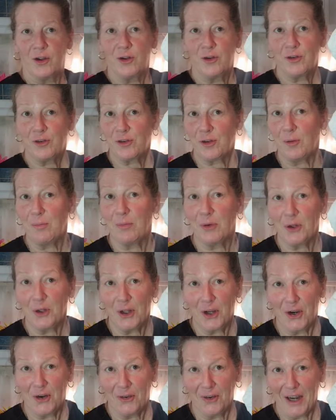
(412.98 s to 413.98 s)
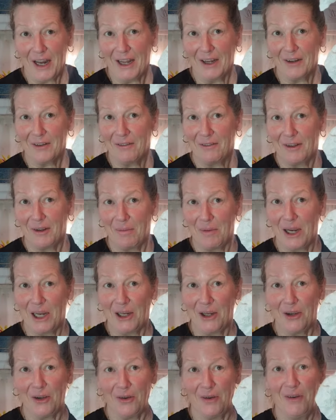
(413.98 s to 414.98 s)
super long neck
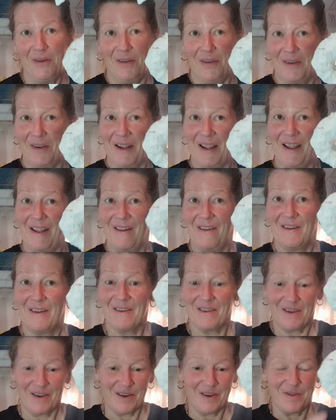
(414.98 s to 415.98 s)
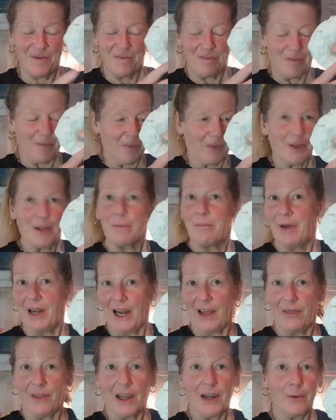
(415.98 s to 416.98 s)
flamingo. But
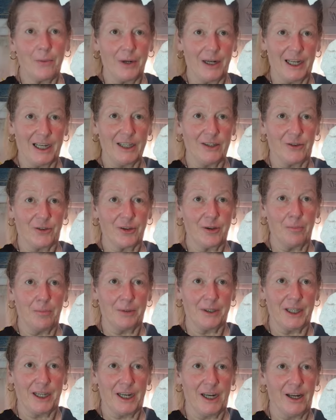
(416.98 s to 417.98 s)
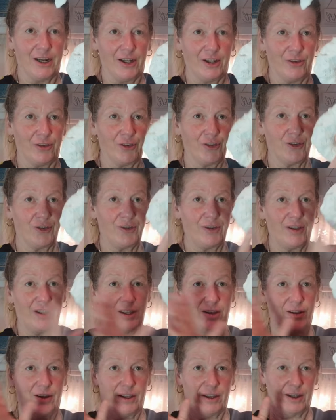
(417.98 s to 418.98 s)
I think when it gets completed, it's
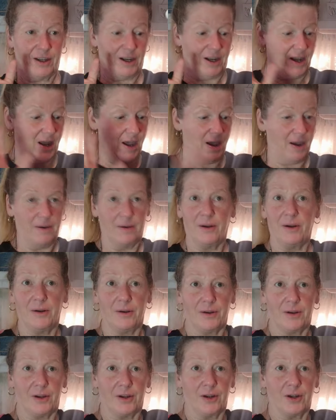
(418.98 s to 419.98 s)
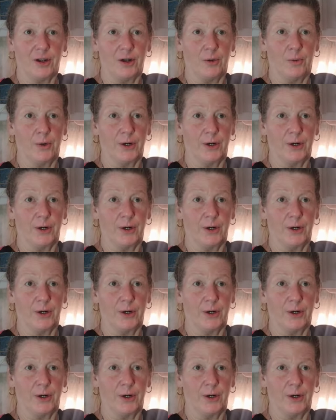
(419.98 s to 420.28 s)
gonna